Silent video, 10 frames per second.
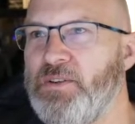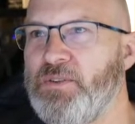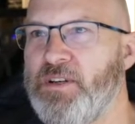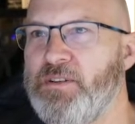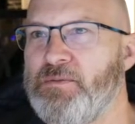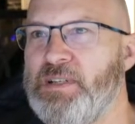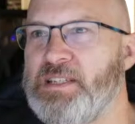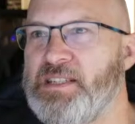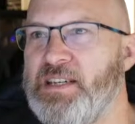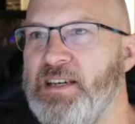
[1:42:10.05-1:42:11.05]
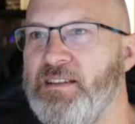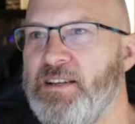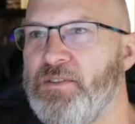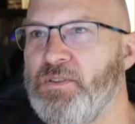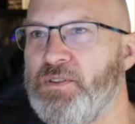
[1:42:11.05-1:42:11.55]
Auto reset,
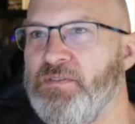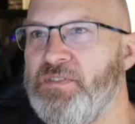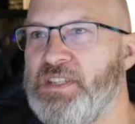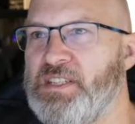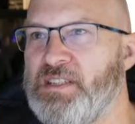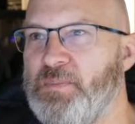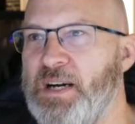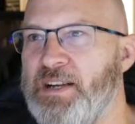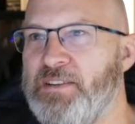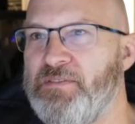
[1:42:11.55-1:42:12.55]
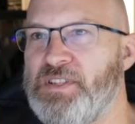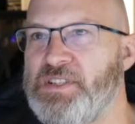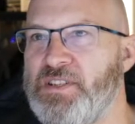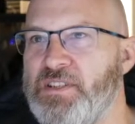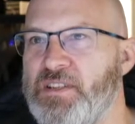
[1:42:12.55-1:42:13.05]
like all of this part of the
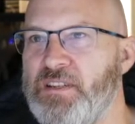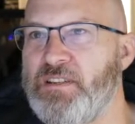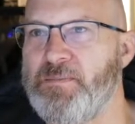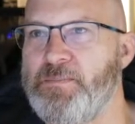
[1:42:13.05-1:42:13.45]
circuit